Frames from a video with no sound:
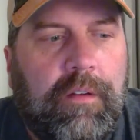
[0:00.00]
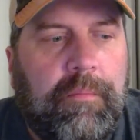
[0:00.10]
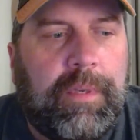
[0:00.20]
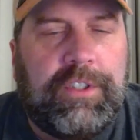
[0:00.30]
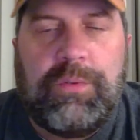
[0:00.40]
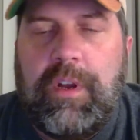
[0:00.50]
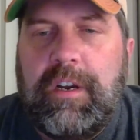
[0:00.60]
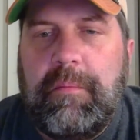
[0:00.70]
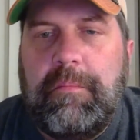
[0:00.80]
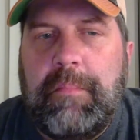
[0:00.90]
just wanted
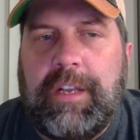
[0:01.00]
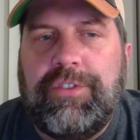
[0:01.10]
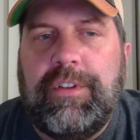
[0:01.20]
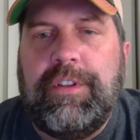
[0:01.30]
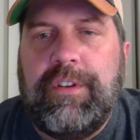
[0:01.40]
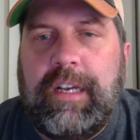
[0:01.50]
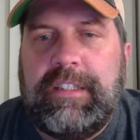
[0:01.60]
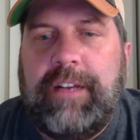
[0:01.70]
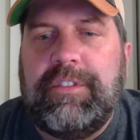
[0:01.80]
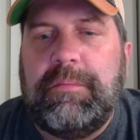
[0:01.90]
to make sure that you guys
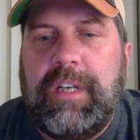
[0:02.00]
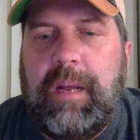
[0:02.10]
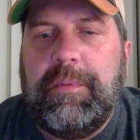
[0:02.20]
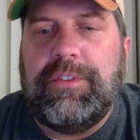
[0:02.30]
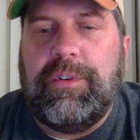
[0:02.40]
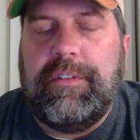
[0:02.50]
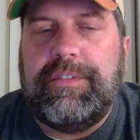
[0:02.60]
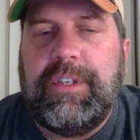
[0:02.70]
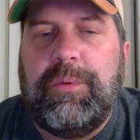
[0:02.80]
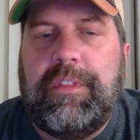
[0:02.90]
have some time to sort of
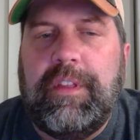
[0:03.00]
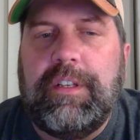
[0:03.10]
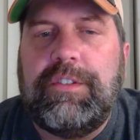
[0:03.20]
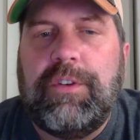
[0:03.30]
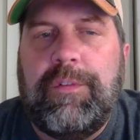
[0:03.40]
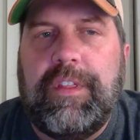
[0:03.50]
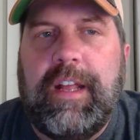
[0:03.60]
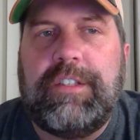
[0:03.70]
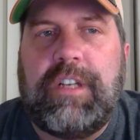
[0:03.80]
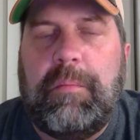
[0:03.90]
sit with this over the
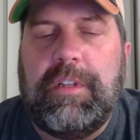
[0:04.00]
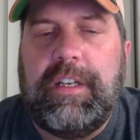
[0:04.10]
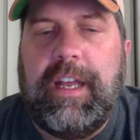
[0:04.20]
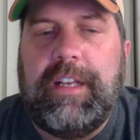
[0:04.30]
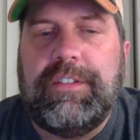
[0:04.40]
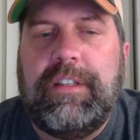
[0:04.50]
next couple of days,